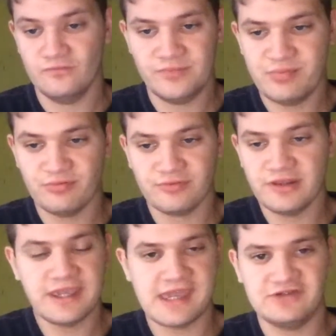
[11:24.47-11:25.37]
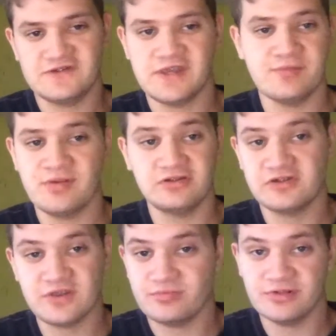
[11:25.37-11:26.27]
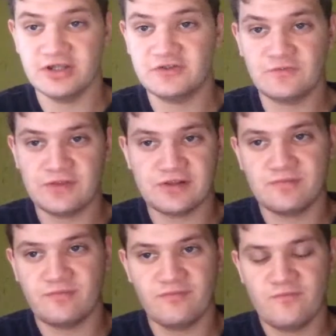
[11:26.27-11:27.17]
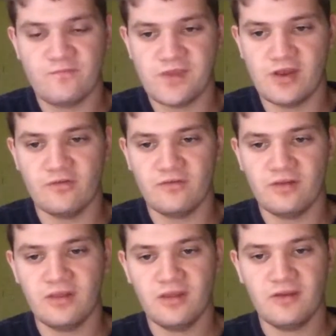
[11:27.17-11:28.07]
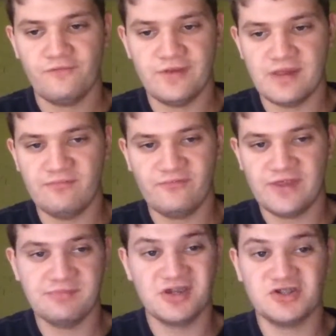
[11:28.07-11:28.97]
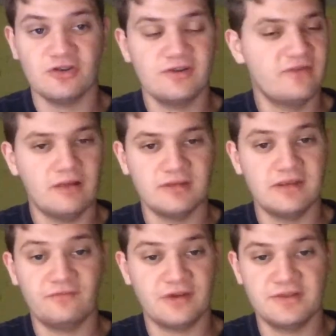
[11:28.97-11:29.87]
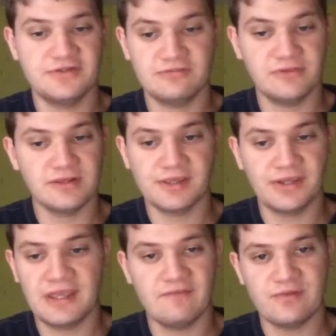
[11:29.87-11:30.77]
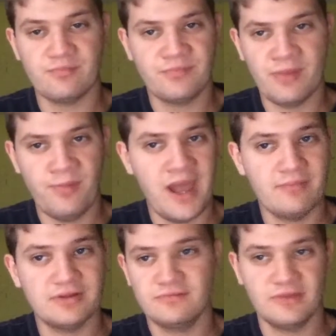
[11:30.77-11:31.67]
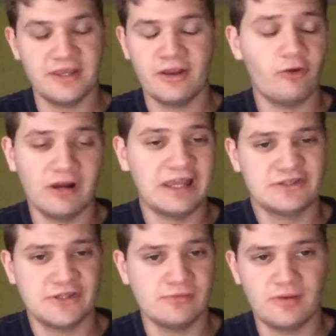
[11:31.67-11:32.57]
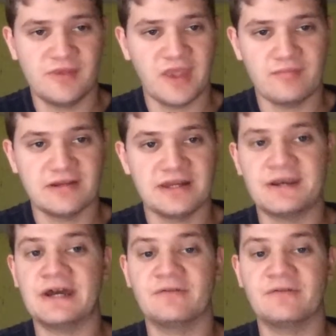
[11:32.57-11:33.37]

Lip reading: People really can't just take pictures of the bridge for their, for them to show their family and friends. You're really going to have the Pabit harass you? I mean, come on now.